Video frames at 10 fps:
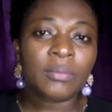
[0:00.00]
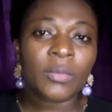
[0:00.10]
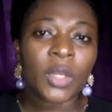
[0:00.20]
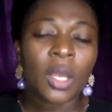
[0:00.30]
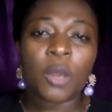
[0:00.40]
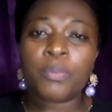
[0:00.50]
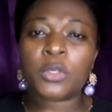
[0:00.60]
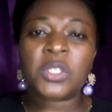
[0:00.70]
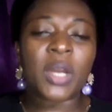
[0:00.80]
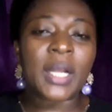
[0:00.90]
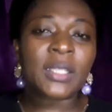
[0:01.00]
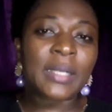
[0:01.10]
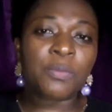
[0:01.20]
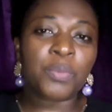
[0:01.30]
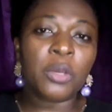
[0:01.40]
a protracted
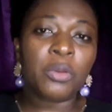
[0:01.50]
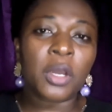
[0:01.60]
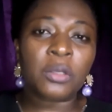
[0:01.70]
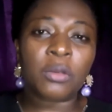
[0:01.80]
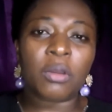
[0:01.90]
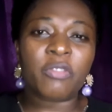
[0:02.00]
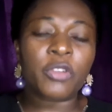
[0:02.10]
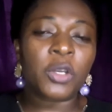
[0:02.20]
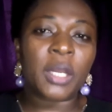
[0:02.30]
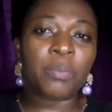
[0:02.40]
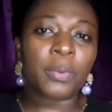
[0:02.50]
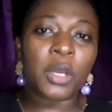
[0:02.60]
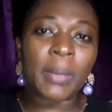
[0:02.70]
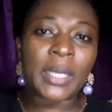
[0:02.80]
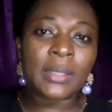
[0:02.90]
period of
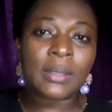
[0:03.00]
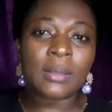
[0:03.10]
unemployment,